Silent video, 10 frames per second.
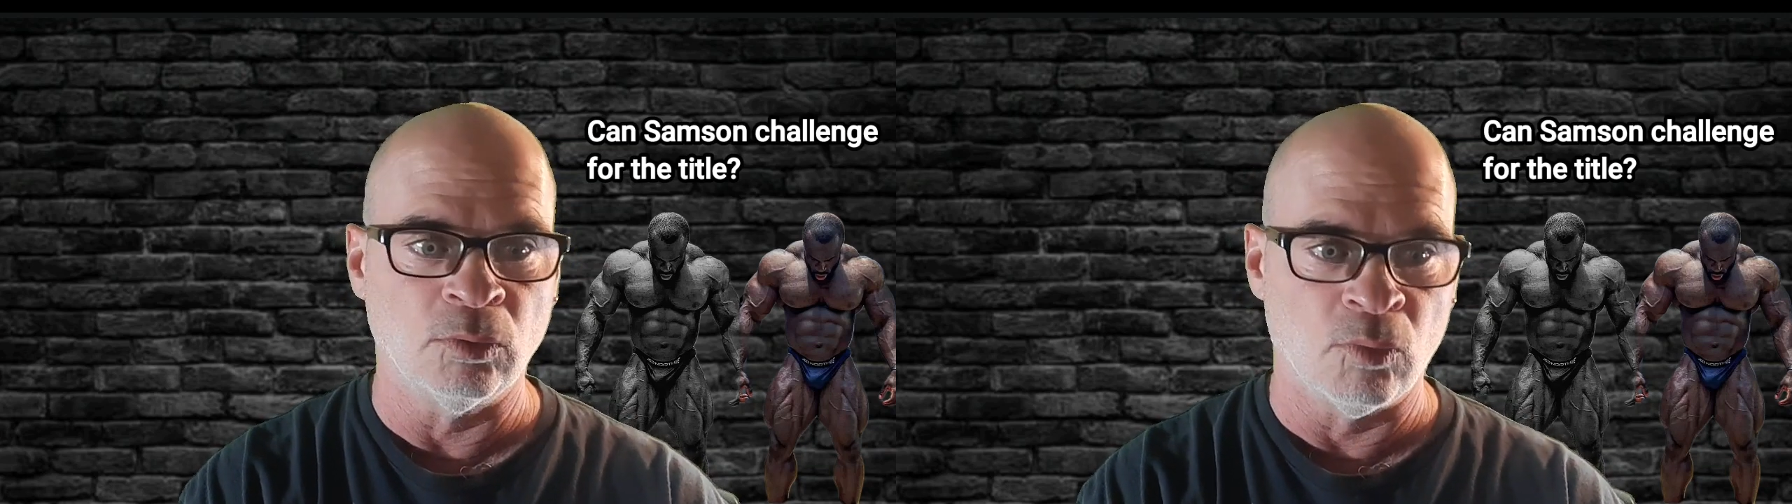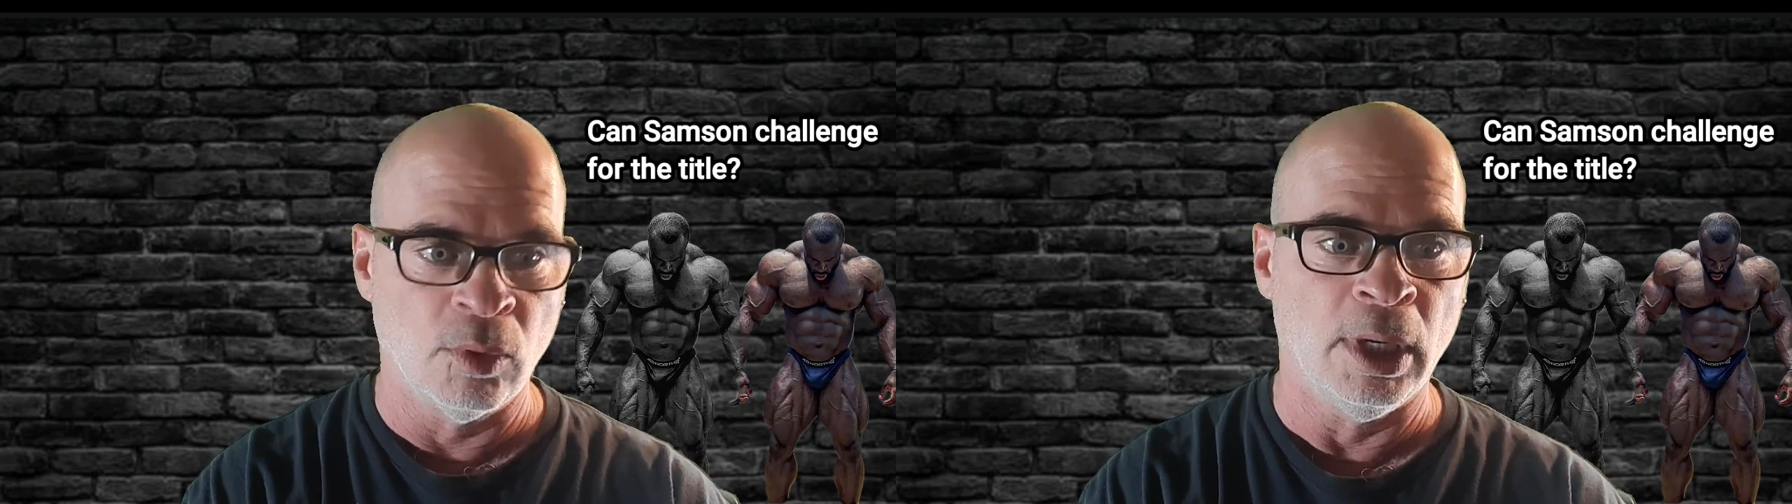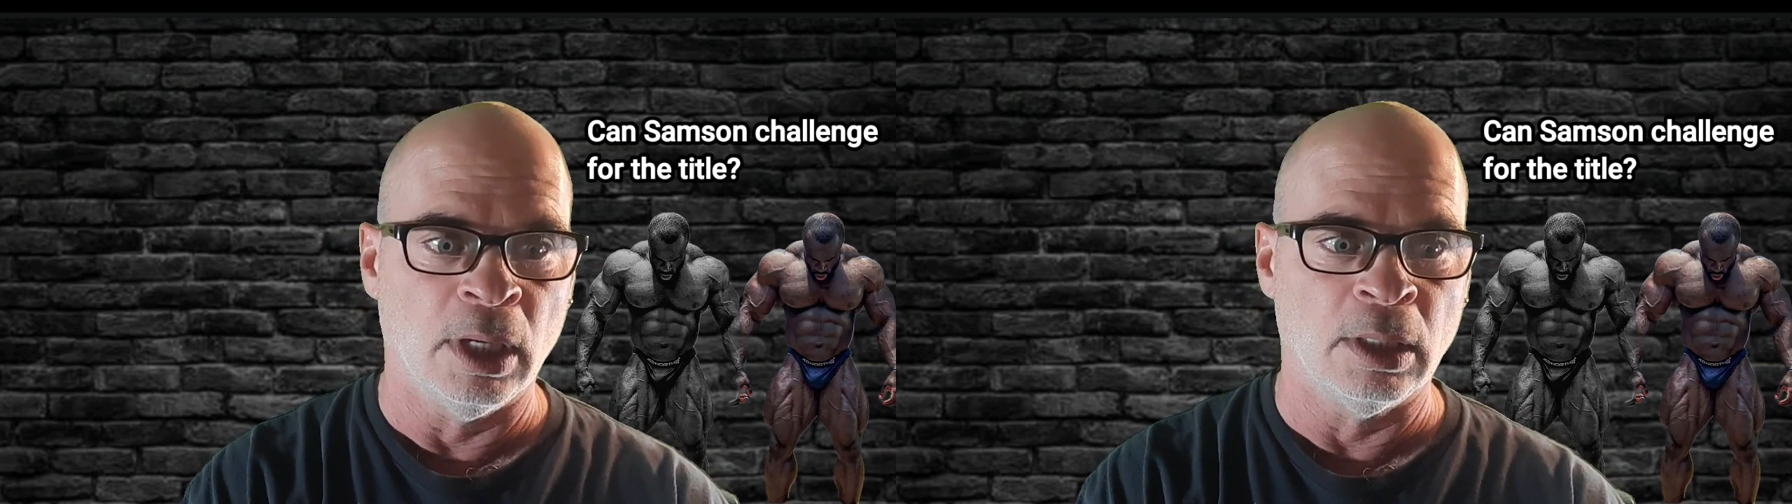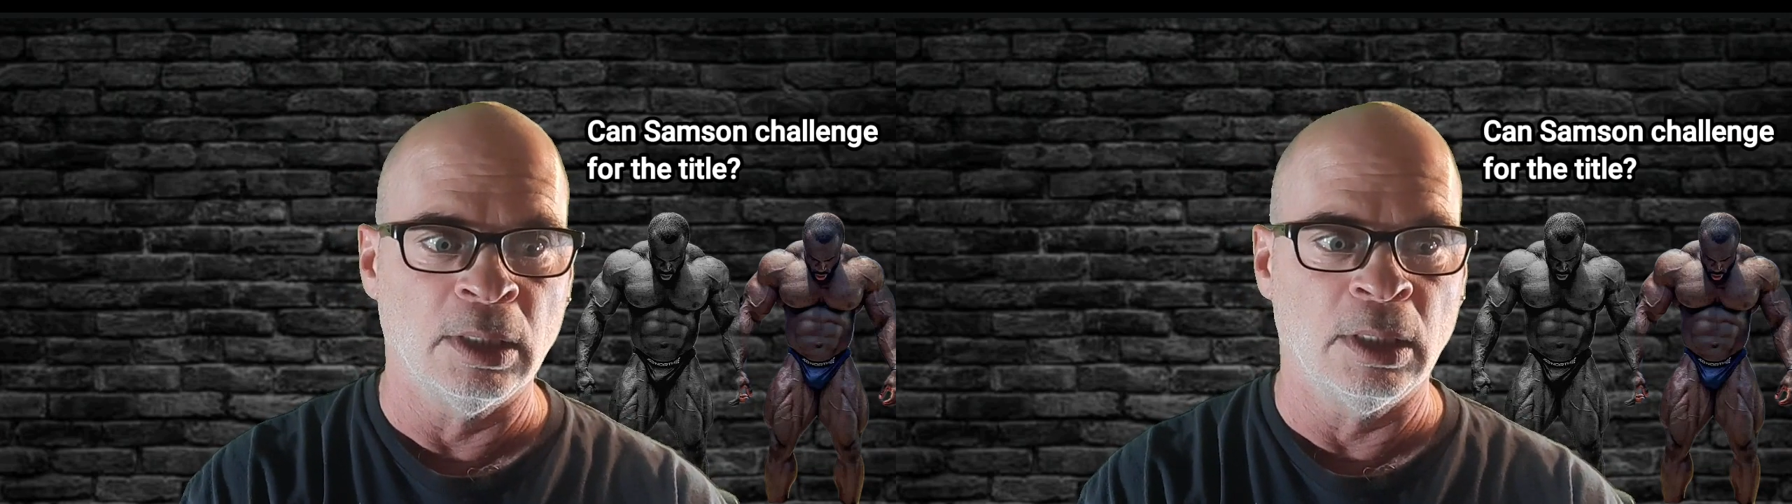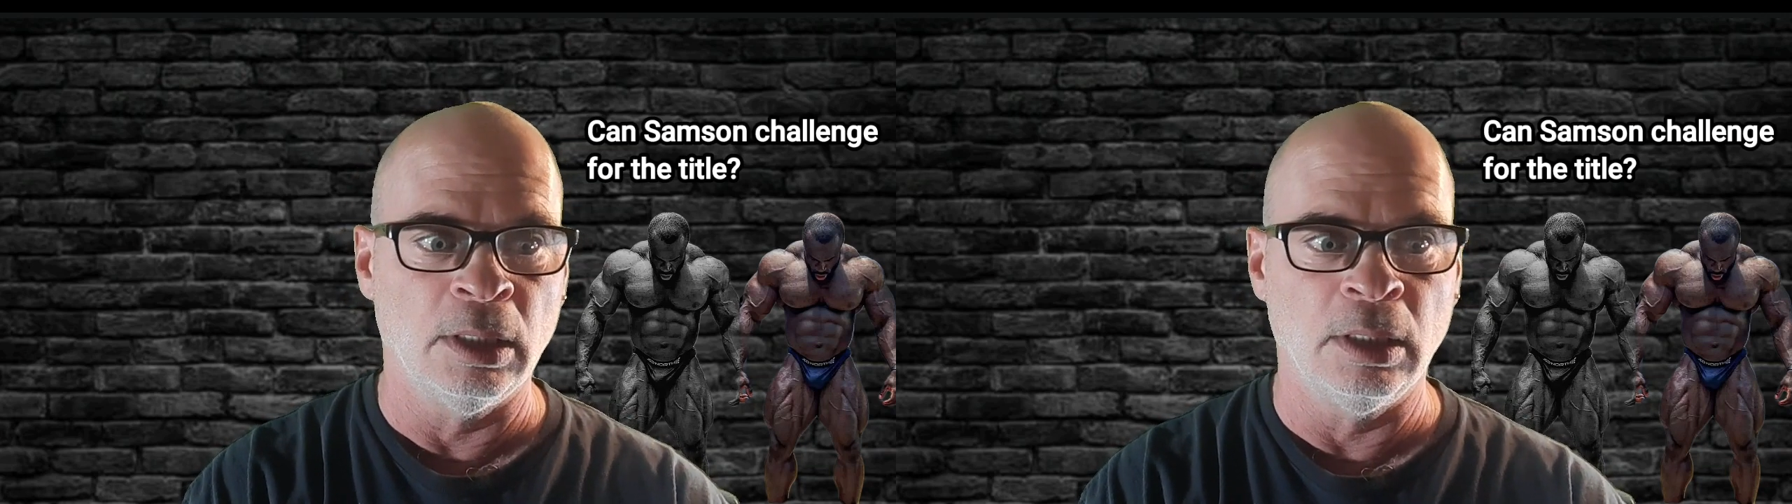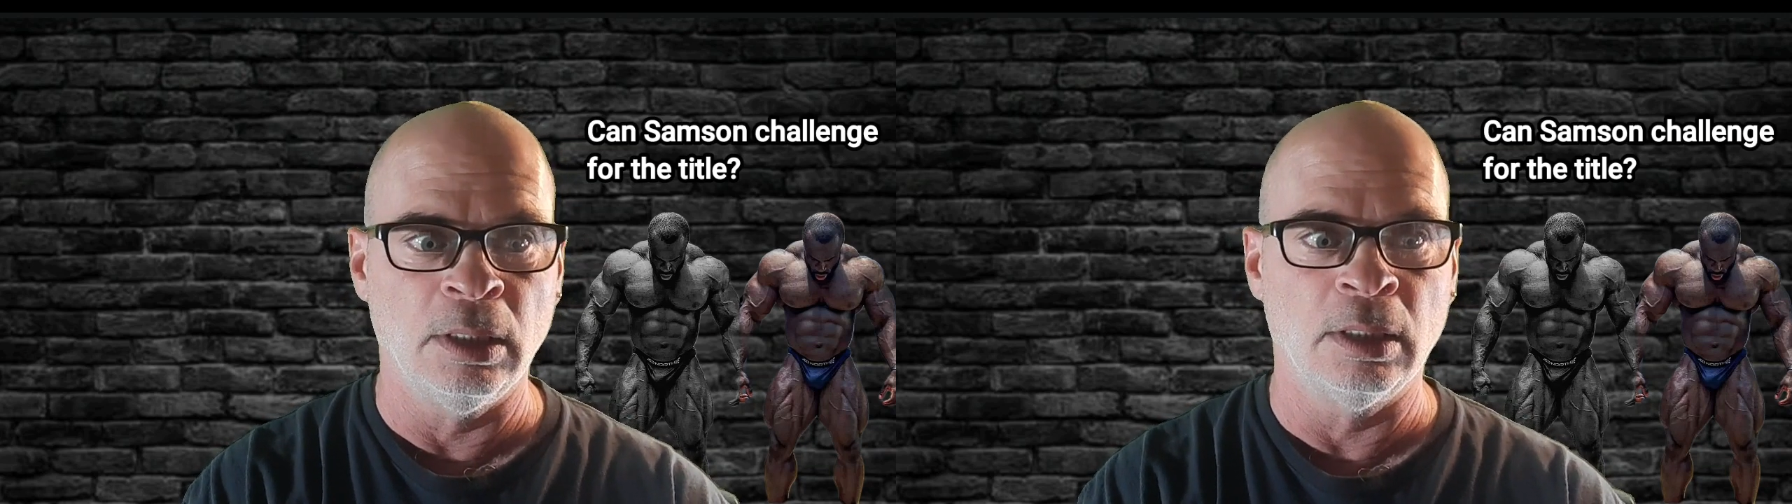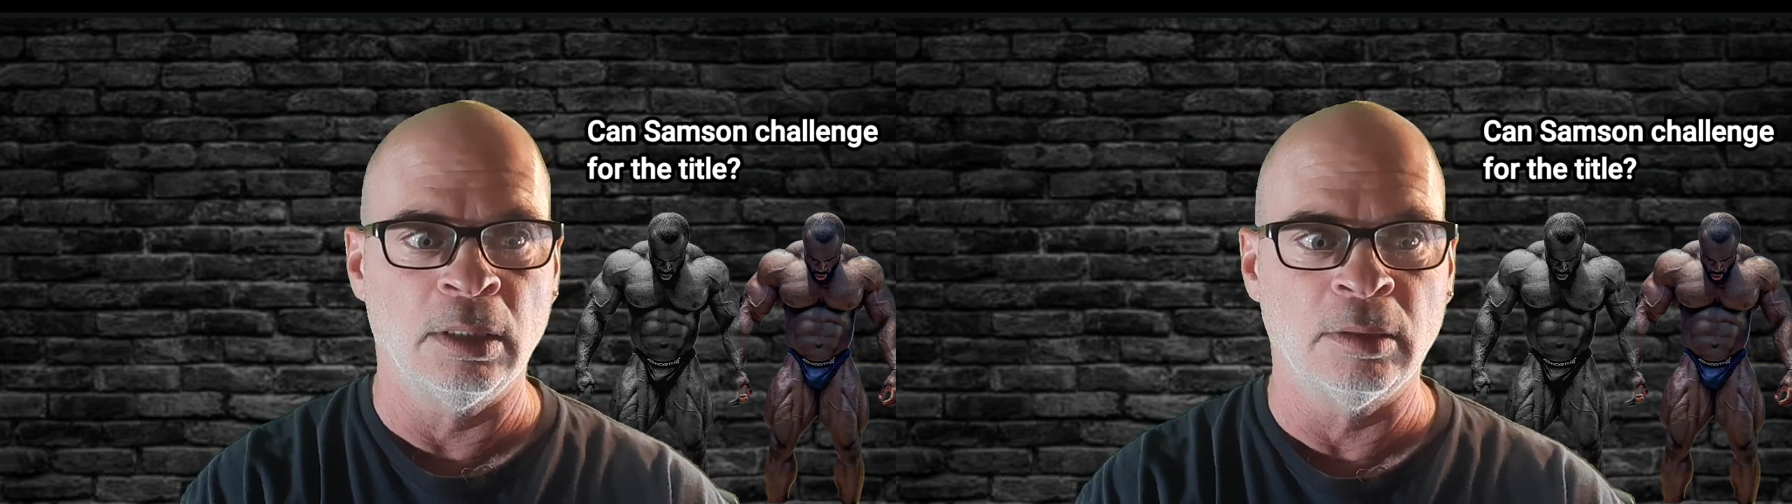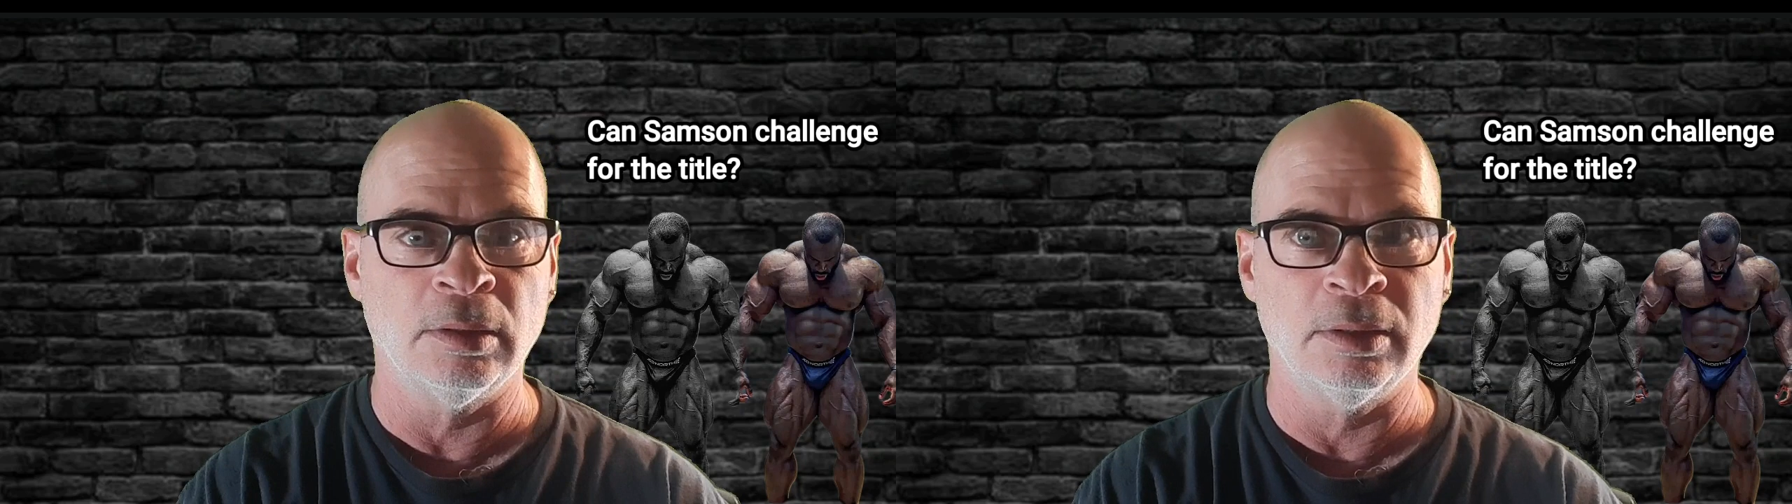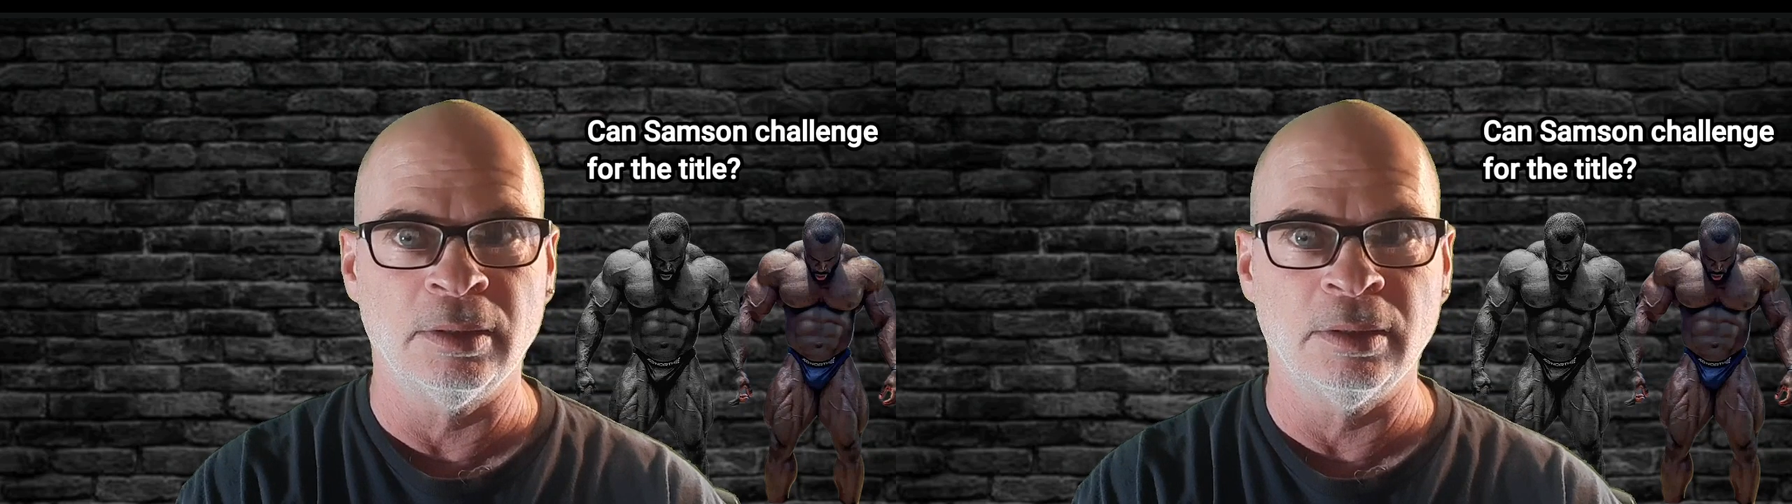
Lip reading: really